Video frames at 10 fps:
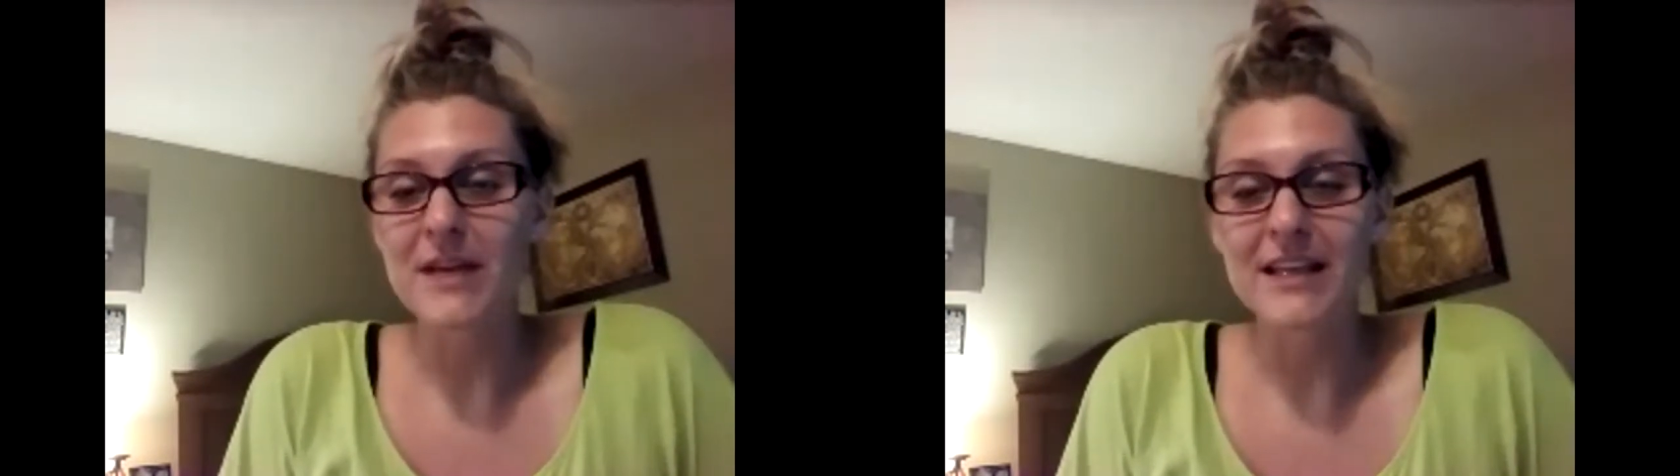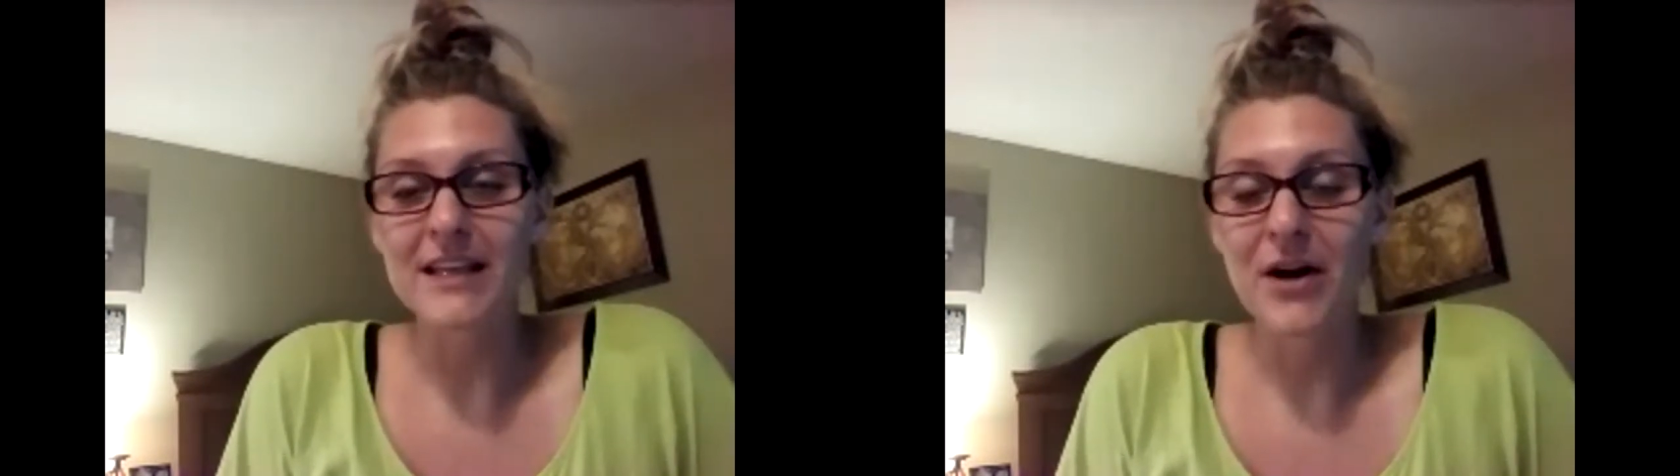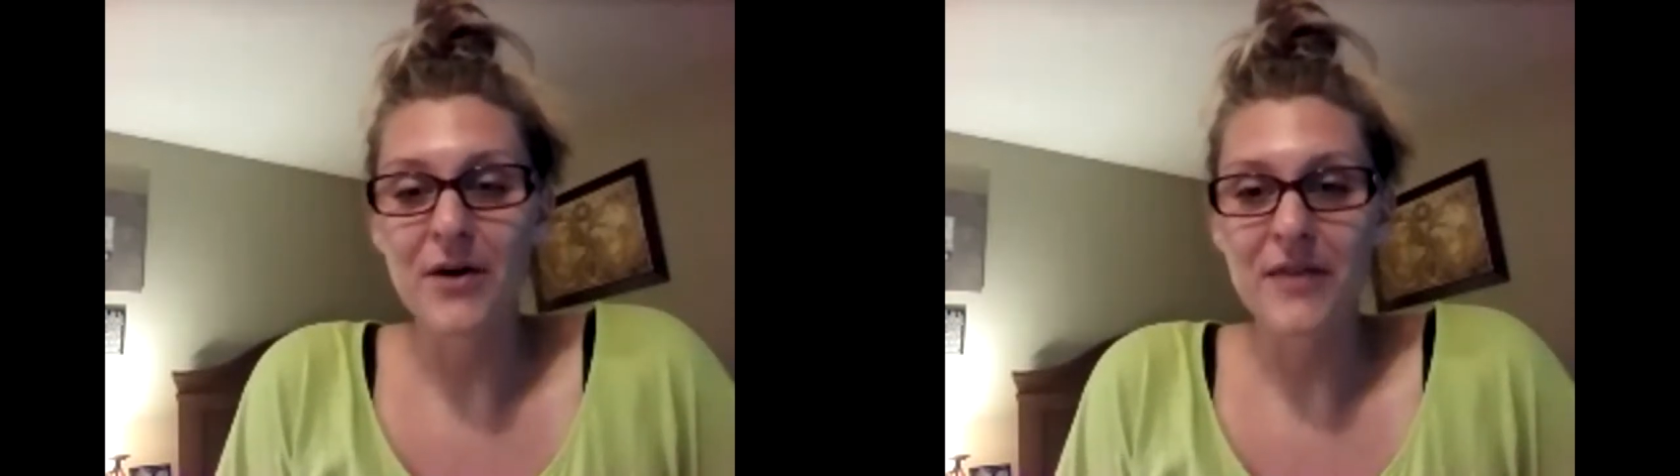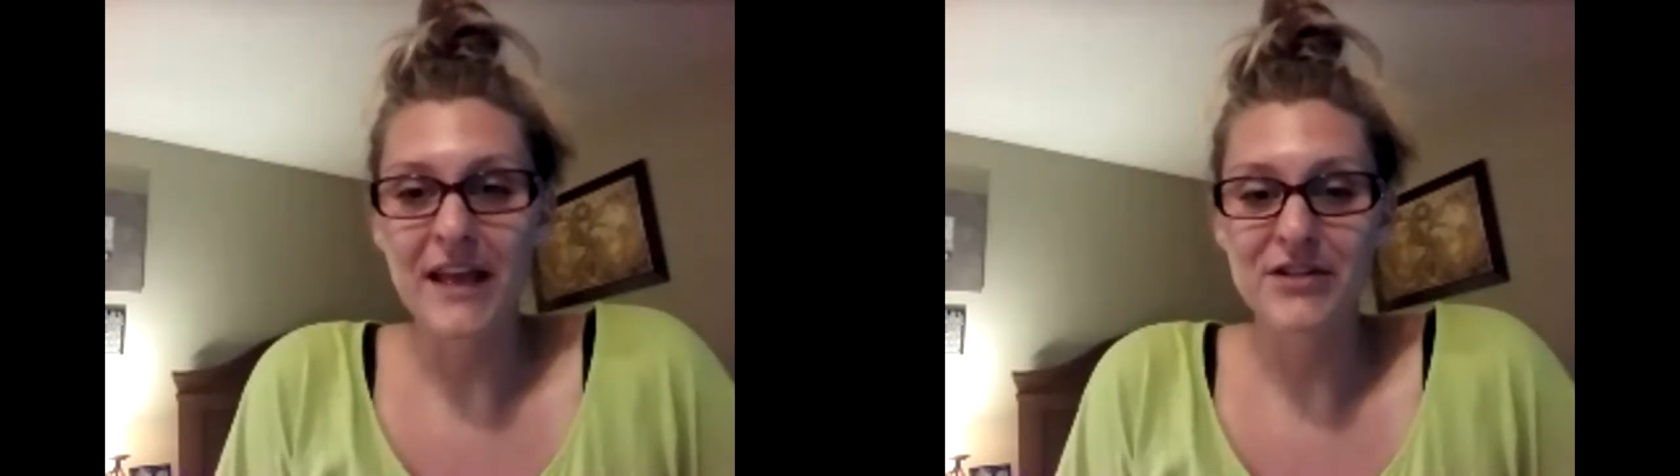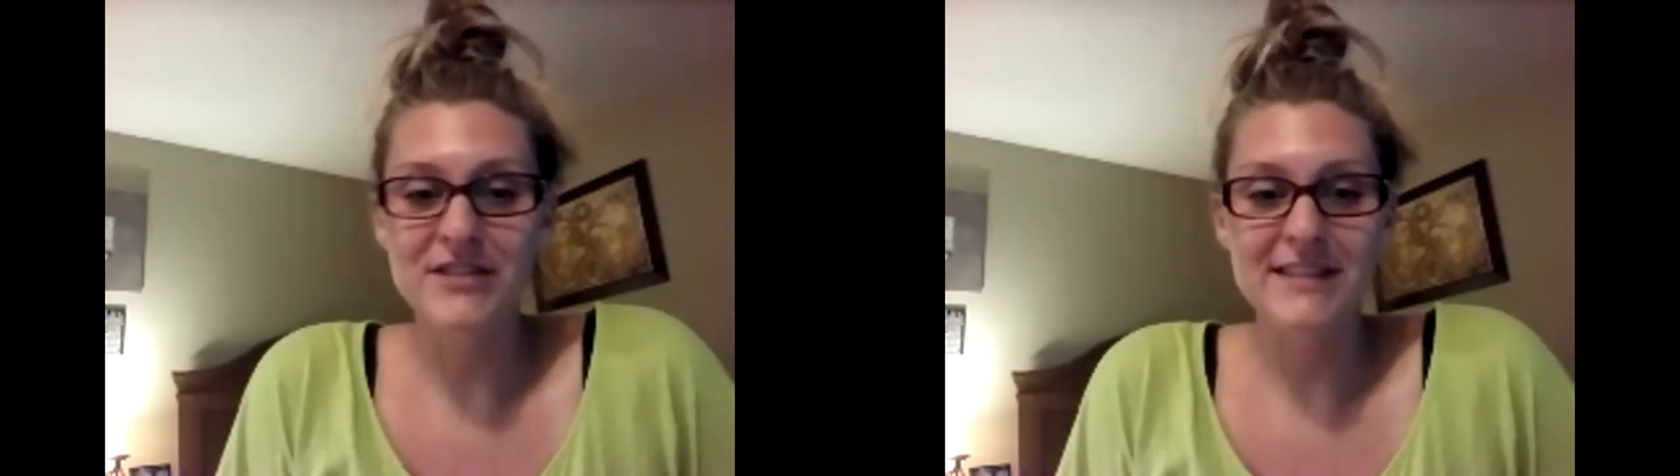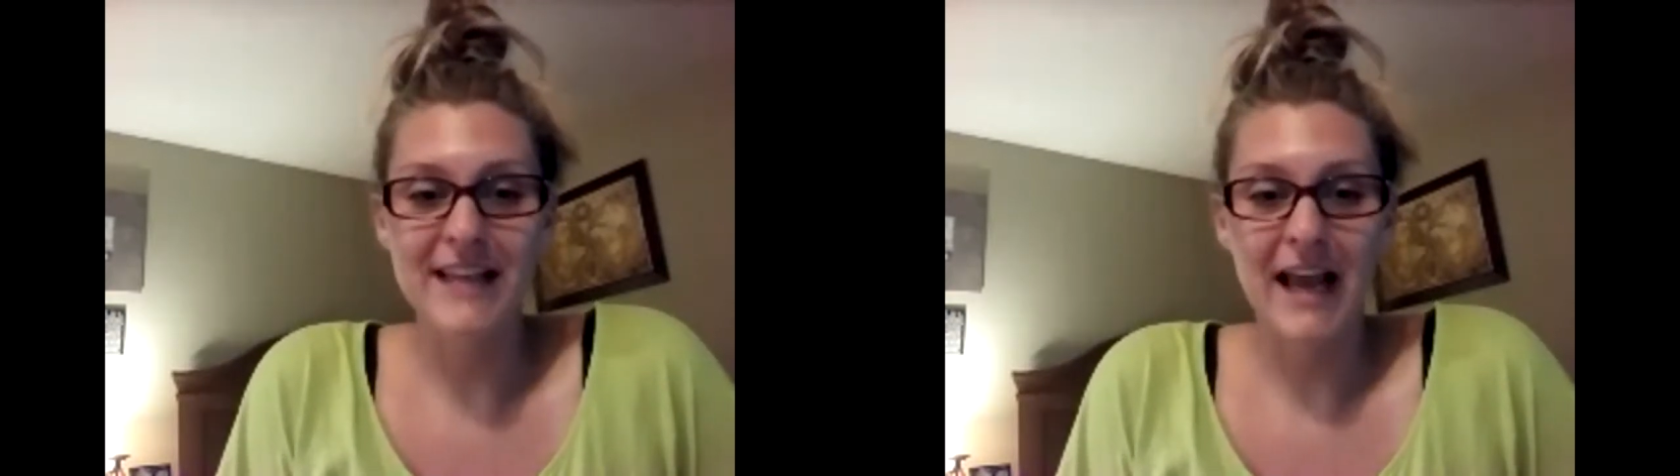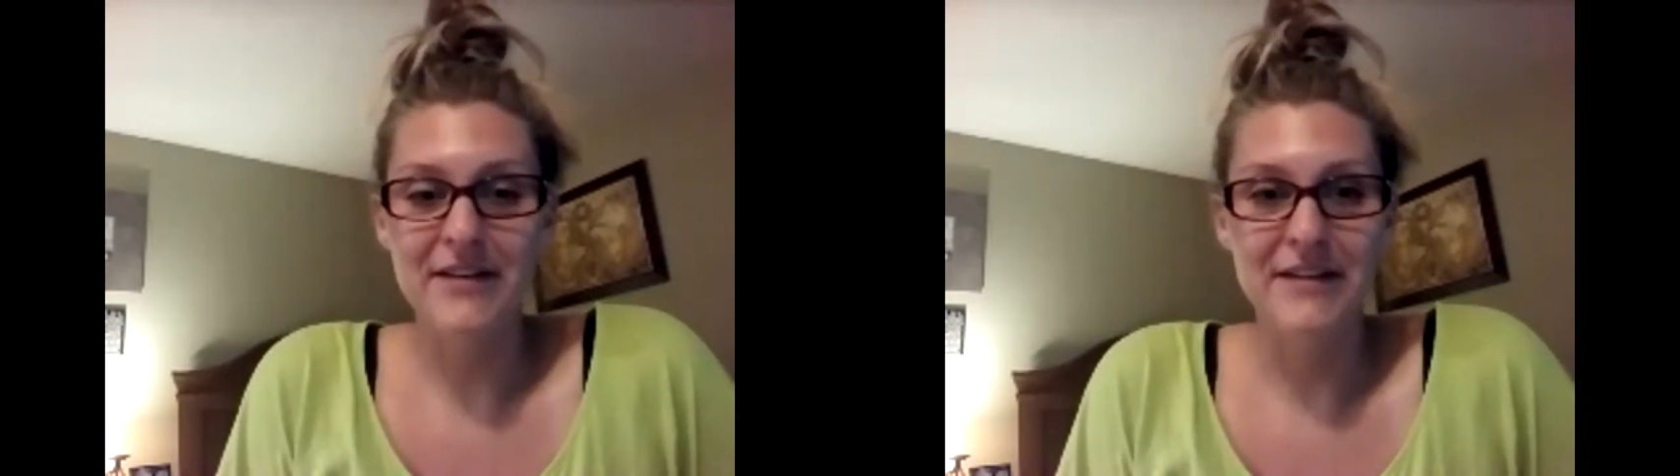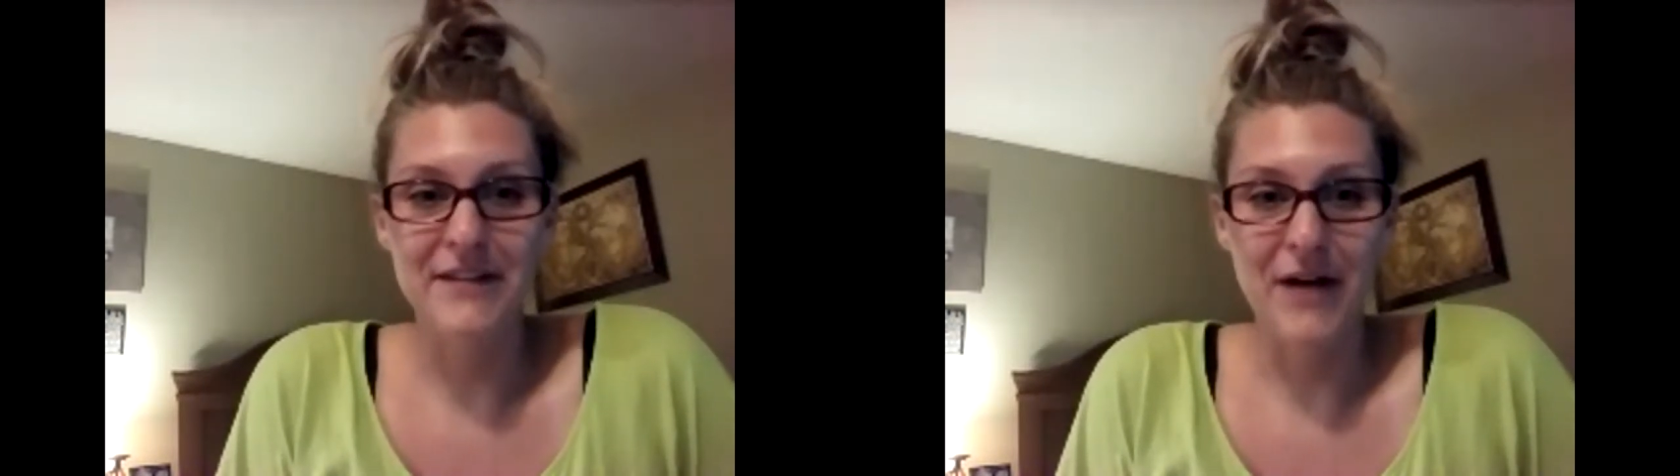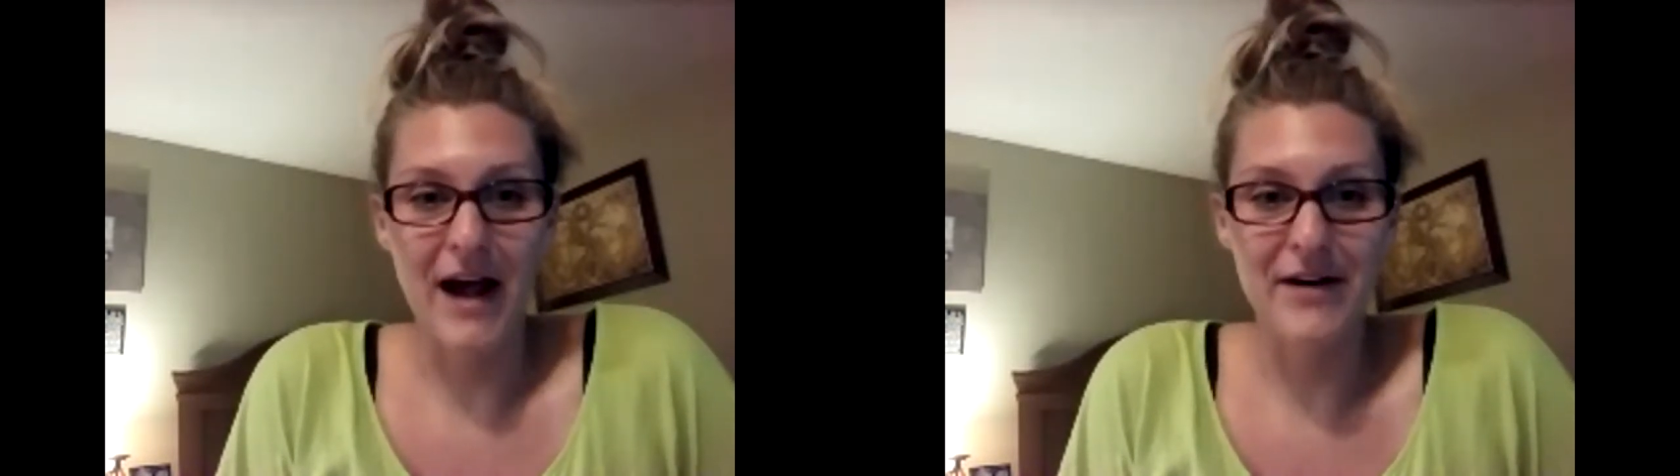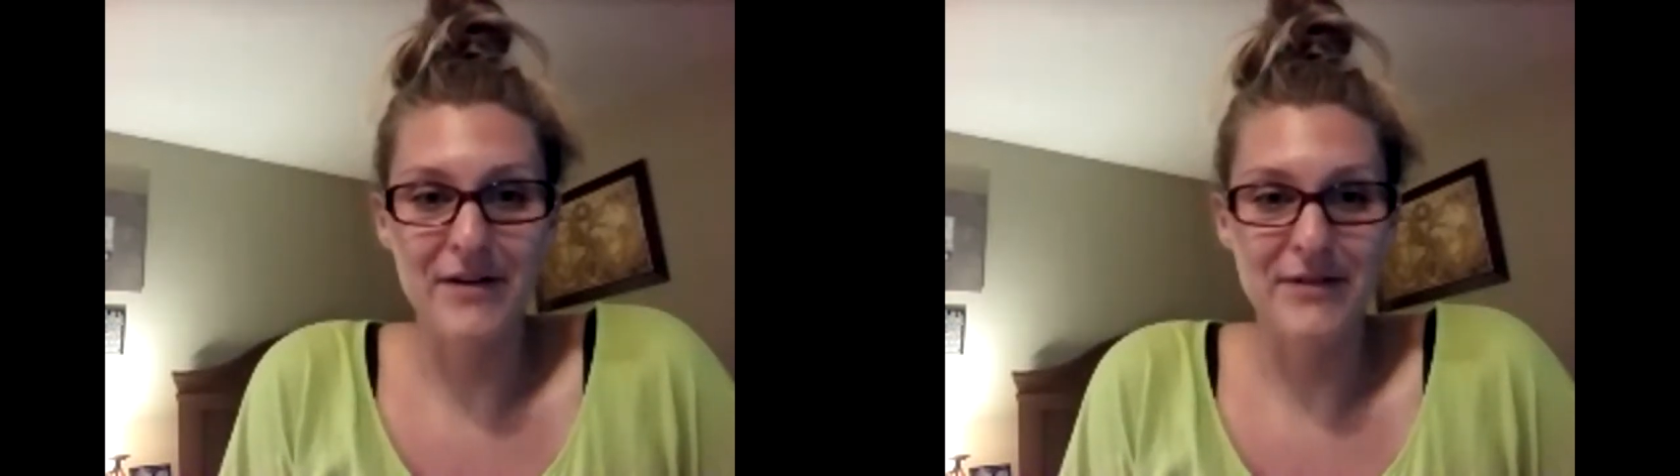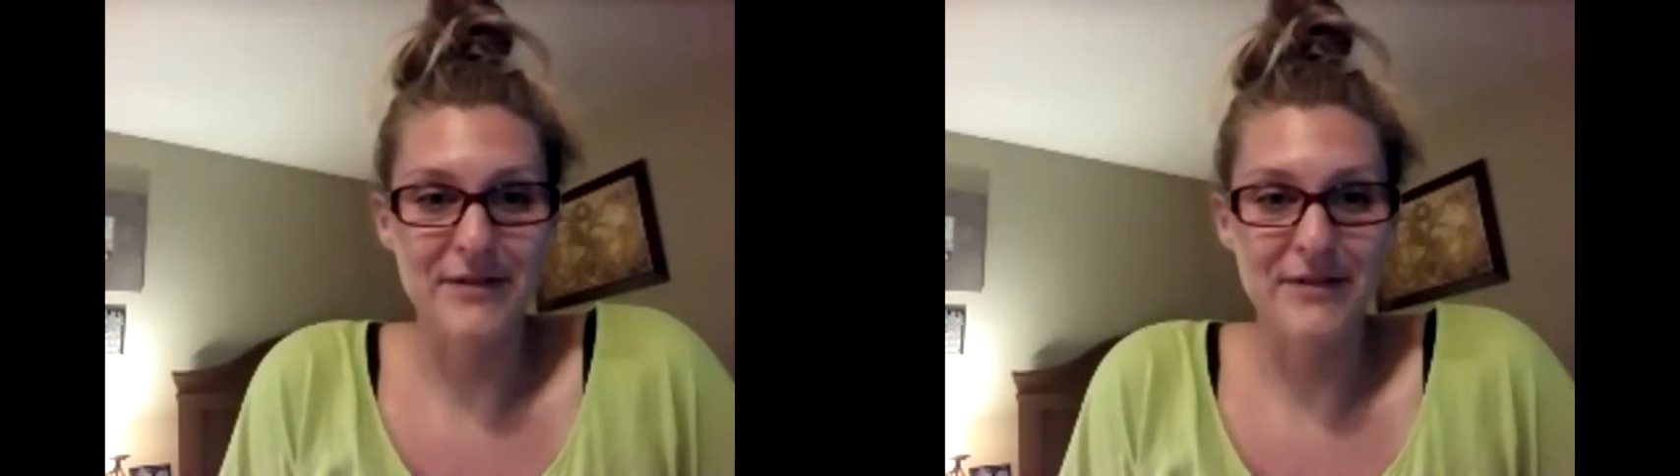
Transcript: that you're just like, I don't even know how,